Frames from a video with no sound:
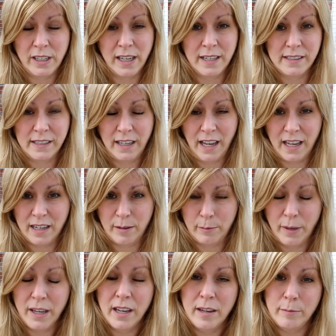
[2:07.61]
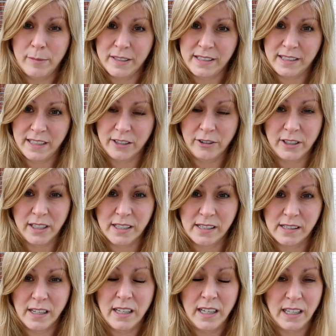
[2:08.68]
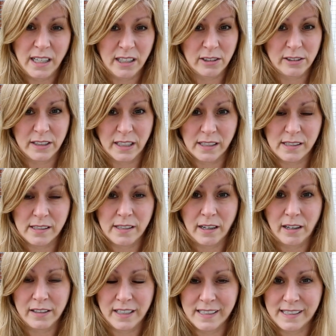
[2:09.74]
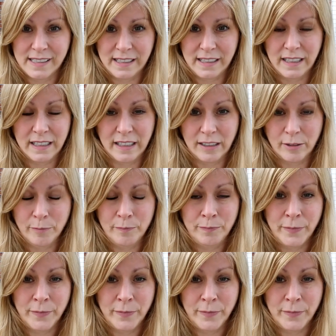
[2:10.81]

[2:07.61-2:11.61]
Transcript: Kingsley had a mysterious illness on his skin